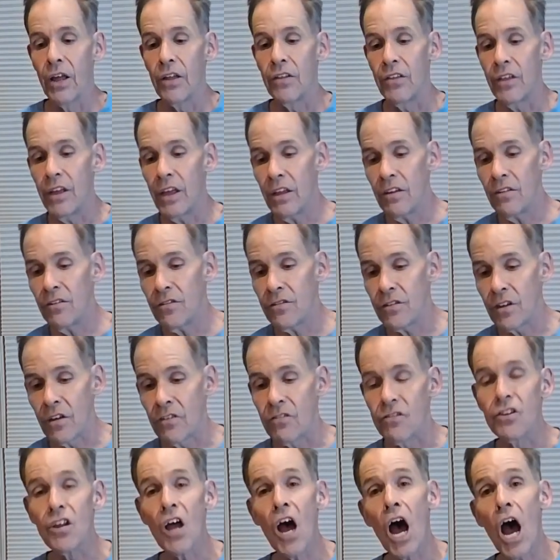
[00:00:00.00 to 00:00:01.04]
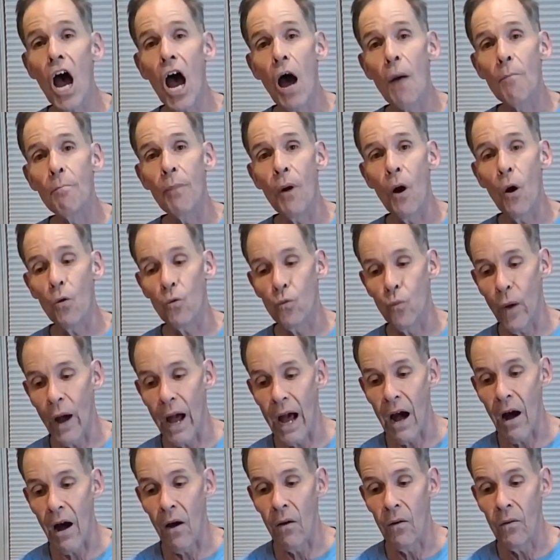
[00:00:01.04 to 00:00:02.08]
This does not bode
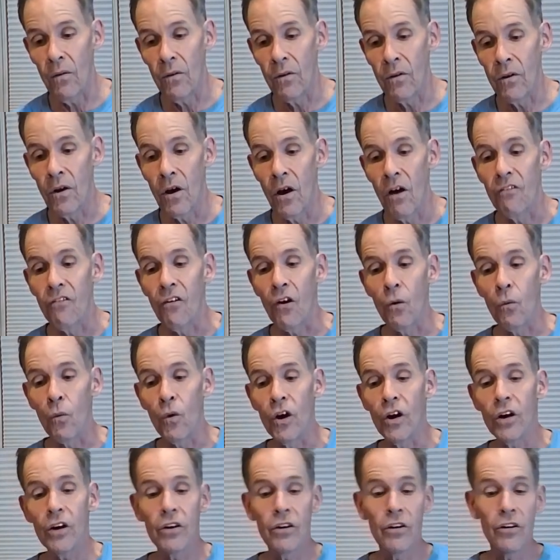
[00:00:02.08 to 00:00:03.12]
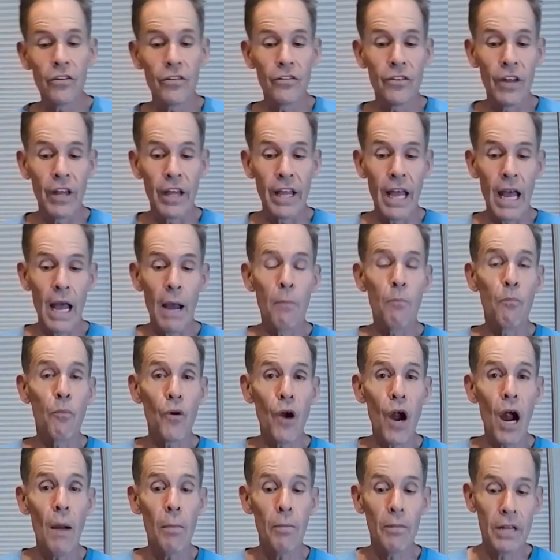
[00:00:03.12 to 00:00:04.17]
well for workers to get
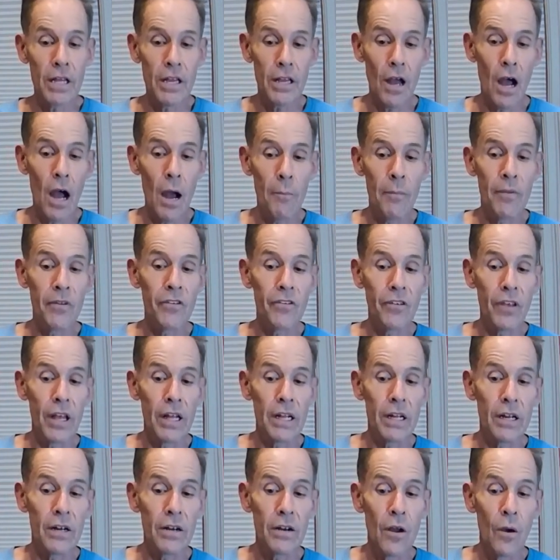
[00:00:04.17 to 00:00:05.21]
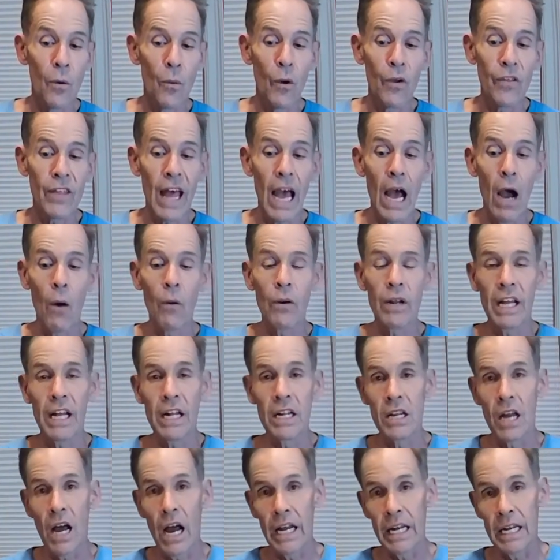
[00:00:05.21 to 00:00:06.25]
properly compensated without
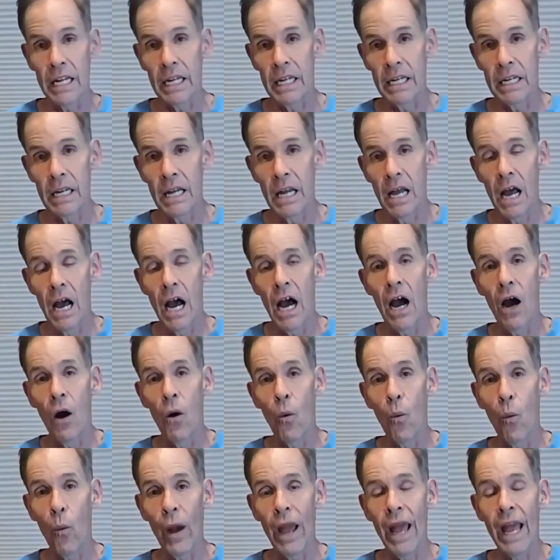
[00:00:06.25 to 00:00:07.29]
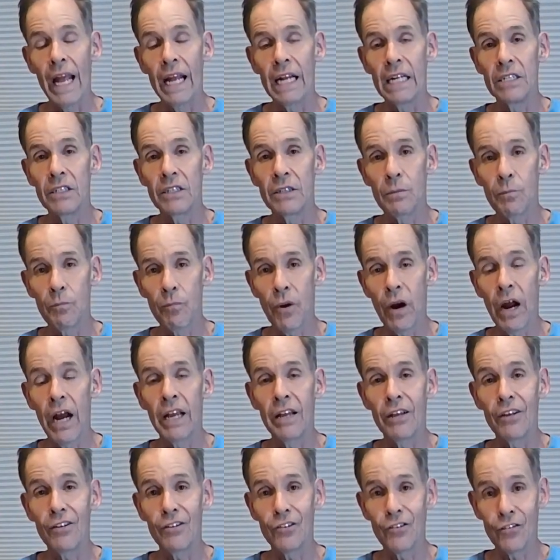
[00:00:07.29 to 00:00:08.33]
igniting a wage
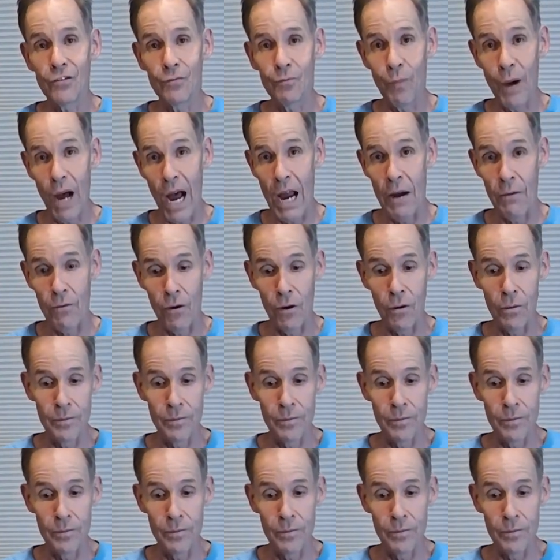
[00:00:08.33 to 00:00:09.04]
price spiral.